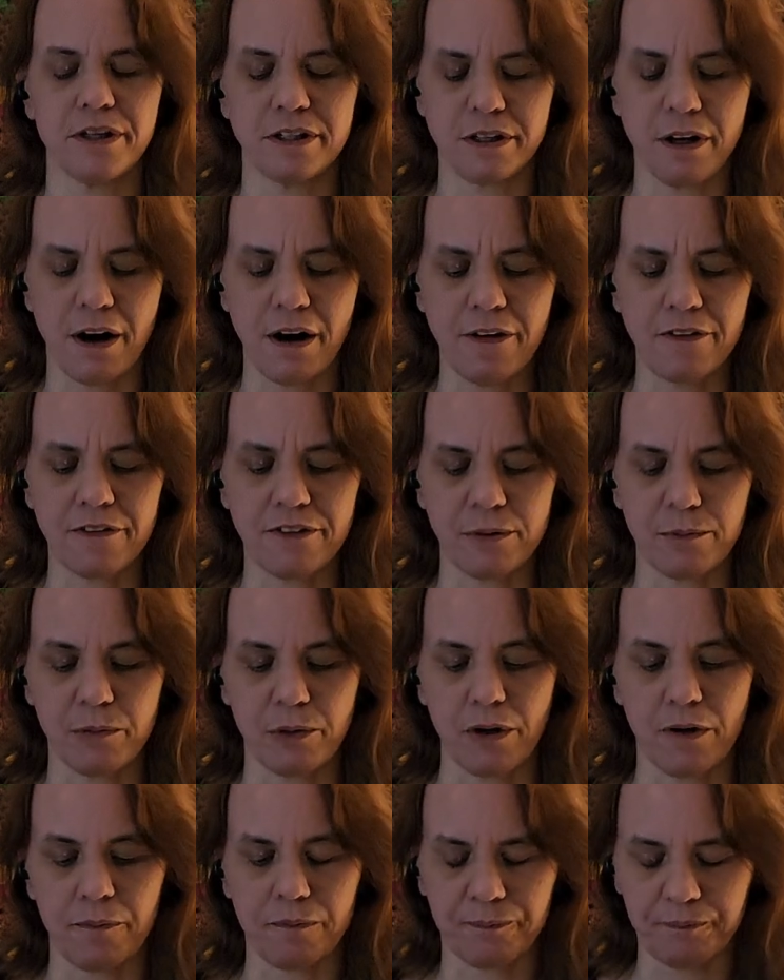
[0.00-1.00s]
yarn some
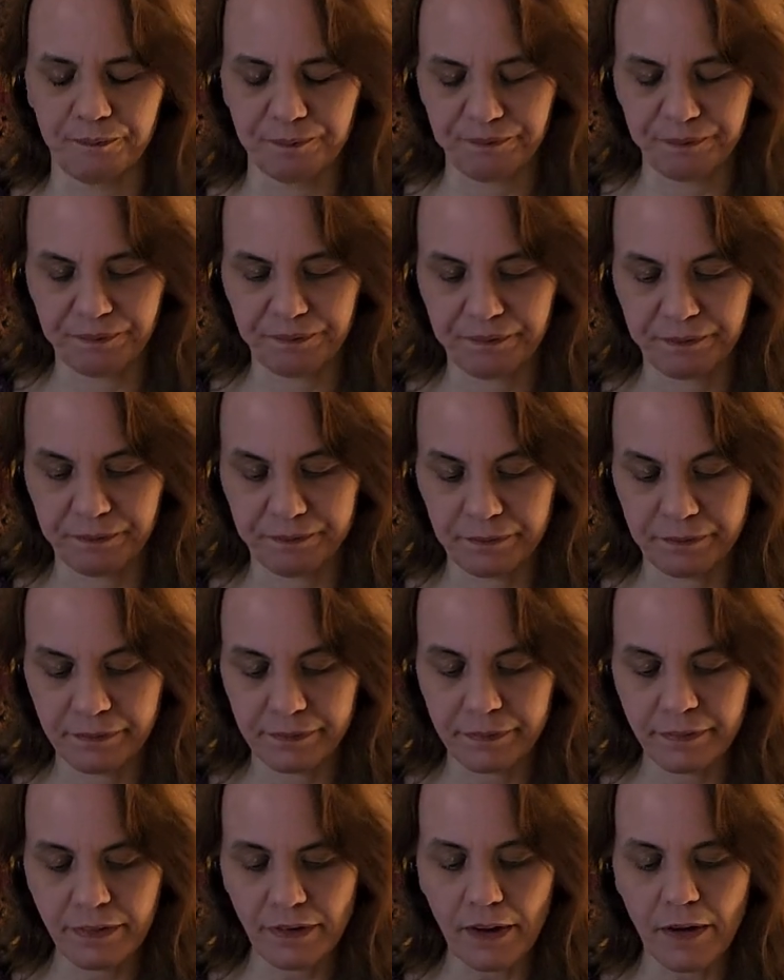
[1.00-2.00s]
more.
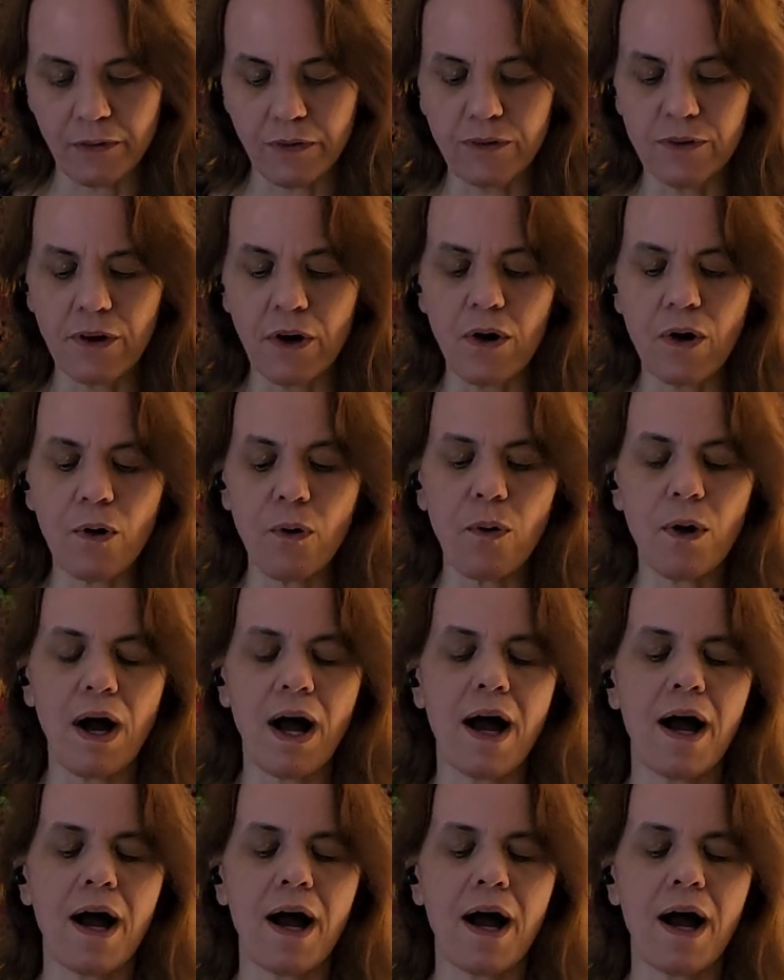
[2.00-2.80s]
So,